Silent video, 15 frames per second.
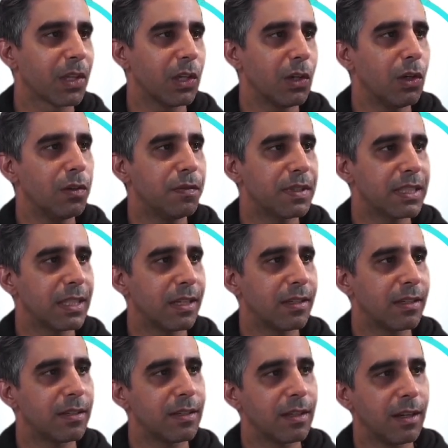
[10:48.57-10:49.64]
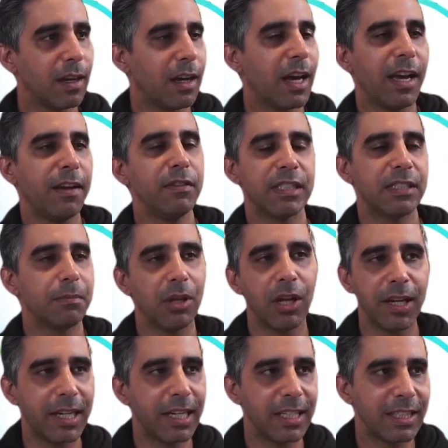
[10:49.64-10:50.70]
all of a sudden, I haven't
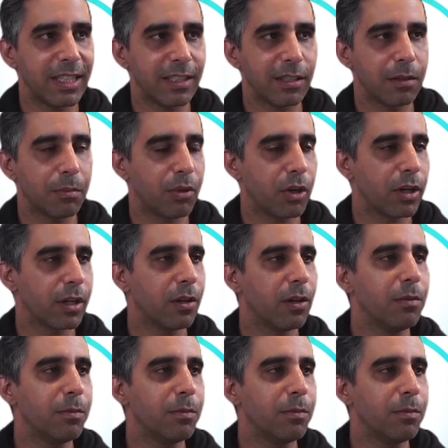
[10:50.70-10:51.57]
supplied anything to the protocol,